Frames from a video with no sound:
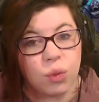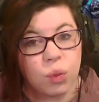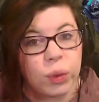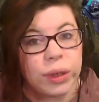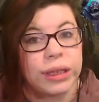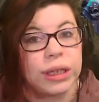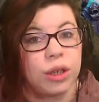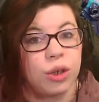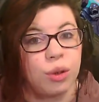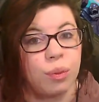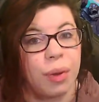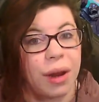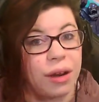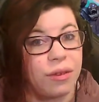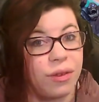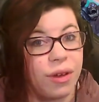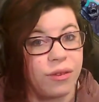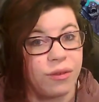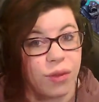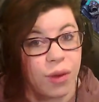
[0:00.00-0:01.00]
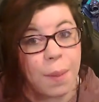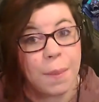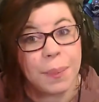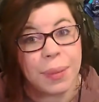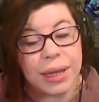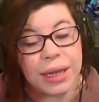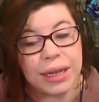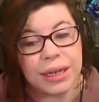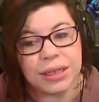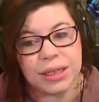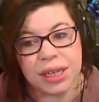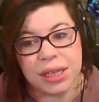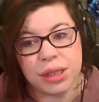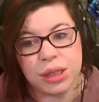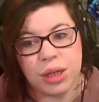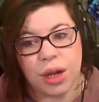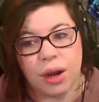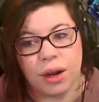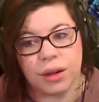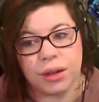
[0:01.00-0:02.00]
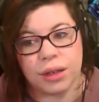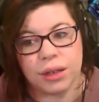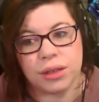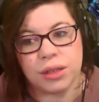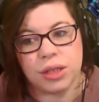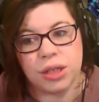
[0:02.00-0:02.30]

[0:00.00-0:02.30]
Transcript: really do benefit from being discarded.